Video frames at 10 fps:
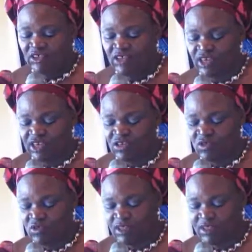Training
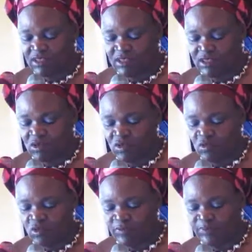unit is the third
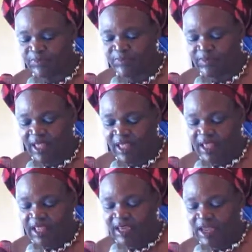one.
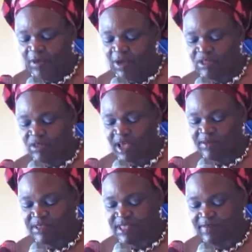Then we also
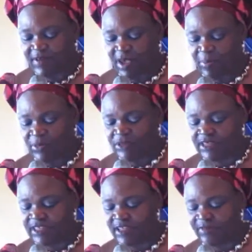have self-help
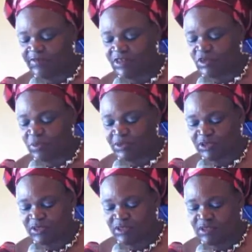project and field
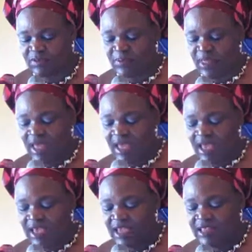operations.
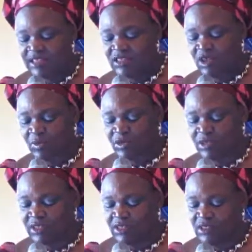In this
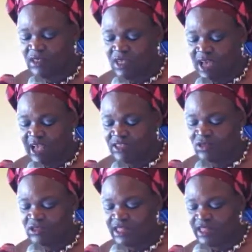sub-unit, a
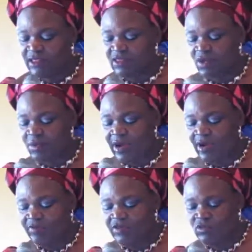total number
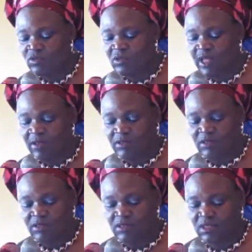of
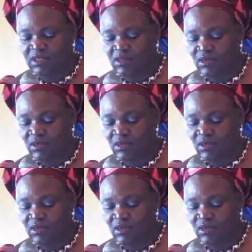2,697